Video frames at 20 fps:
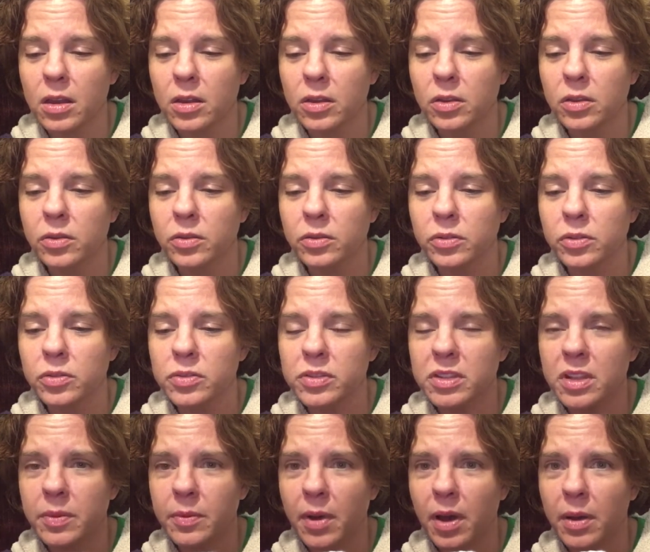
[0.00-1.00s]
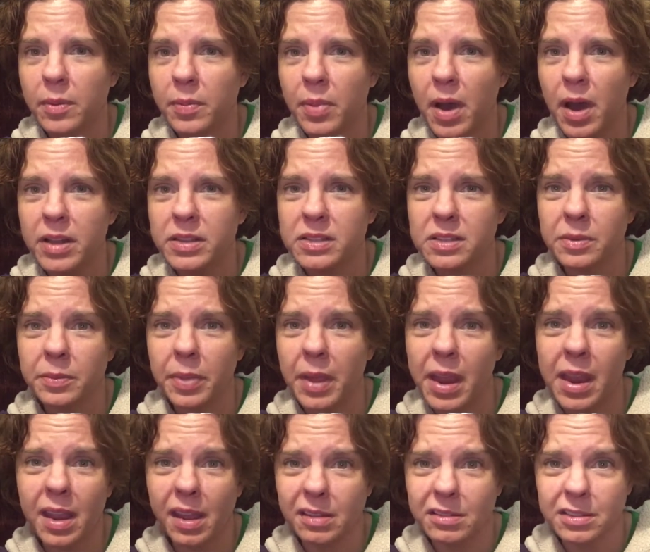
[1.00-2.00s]
you use them on pots and
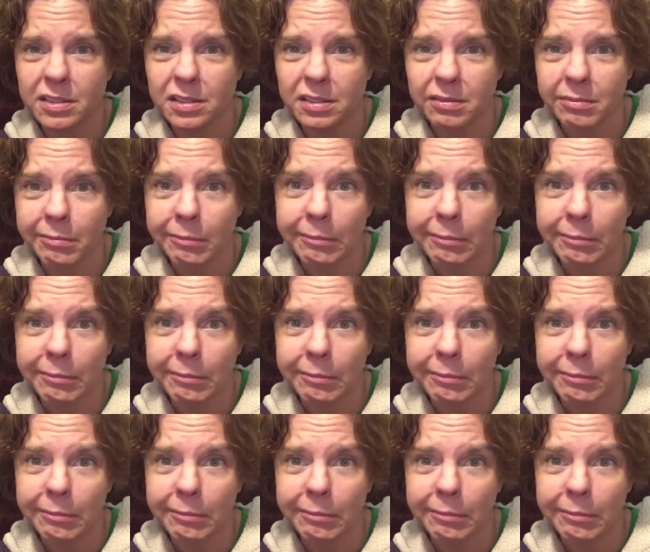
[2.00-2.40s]
pans,